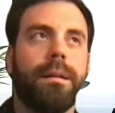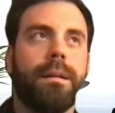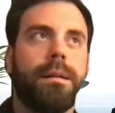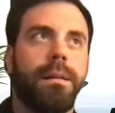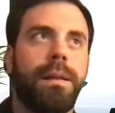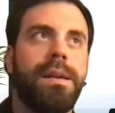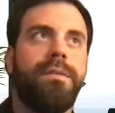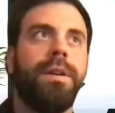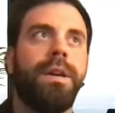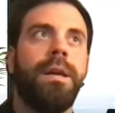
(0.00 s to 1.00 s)

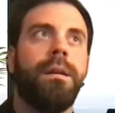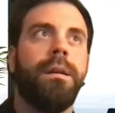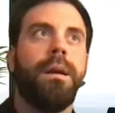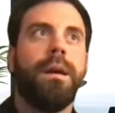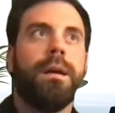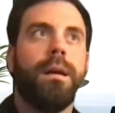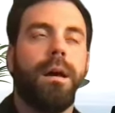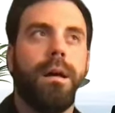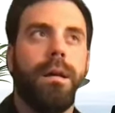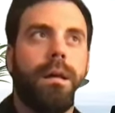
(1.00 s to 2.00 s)
leaving,
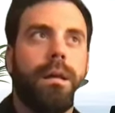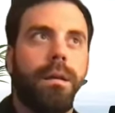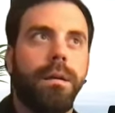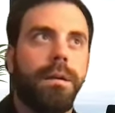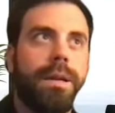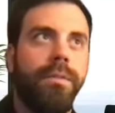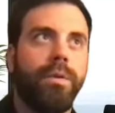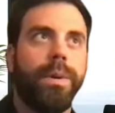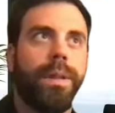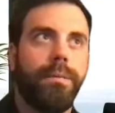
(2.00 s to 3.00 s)
uh,
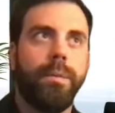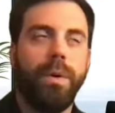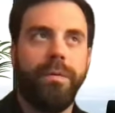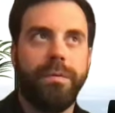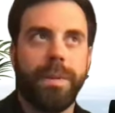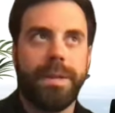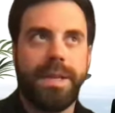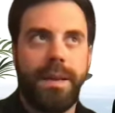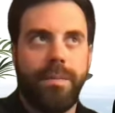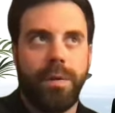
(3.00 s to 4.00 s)
never really removing from the
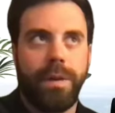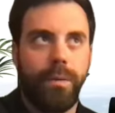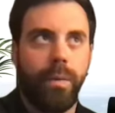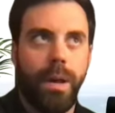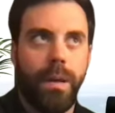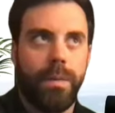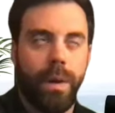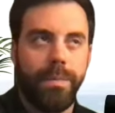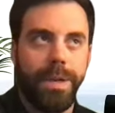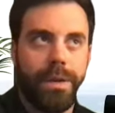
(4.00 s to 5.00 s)
table like what
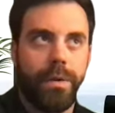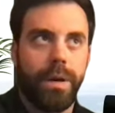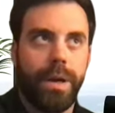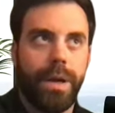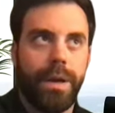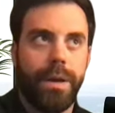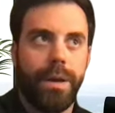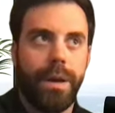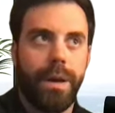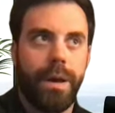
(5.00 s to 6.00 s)

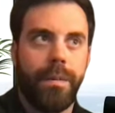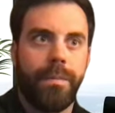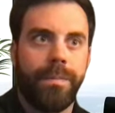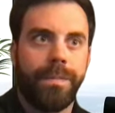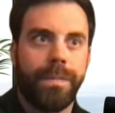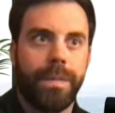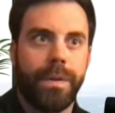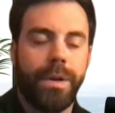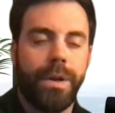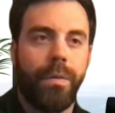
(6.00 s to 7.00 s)
Peoria,
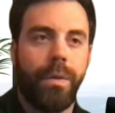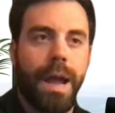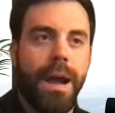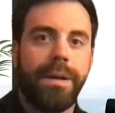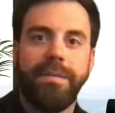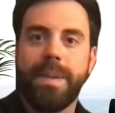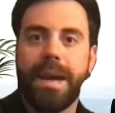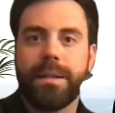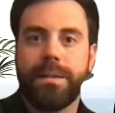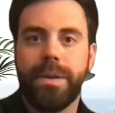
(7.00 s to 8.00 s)
how to give
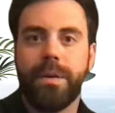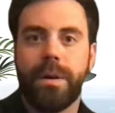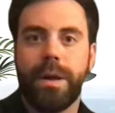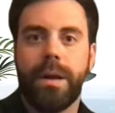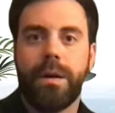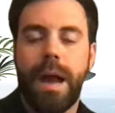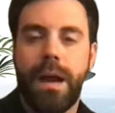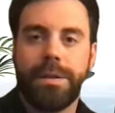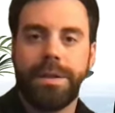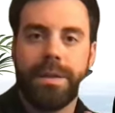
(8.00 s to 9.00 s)
back to Peoria, or
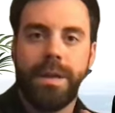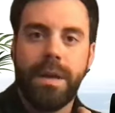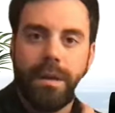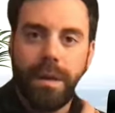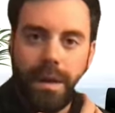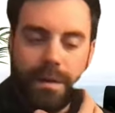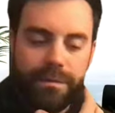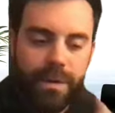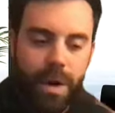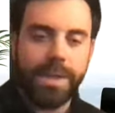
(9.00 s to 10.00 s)
how to
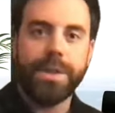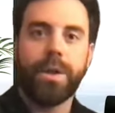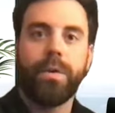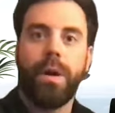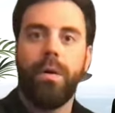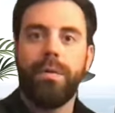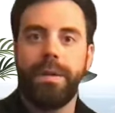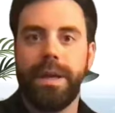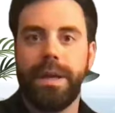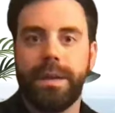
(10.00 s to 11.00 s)
foster growth
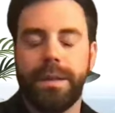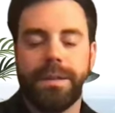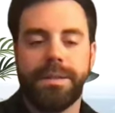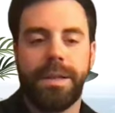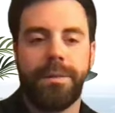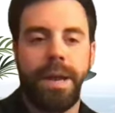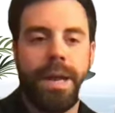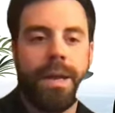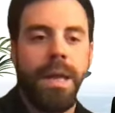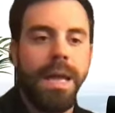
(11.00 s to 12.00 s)
in the city,
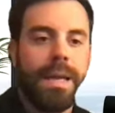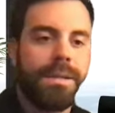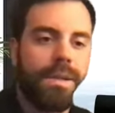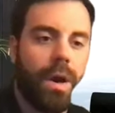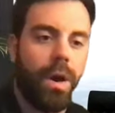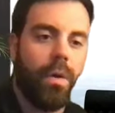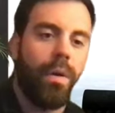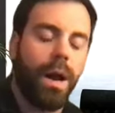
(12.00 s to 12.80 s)
right? And so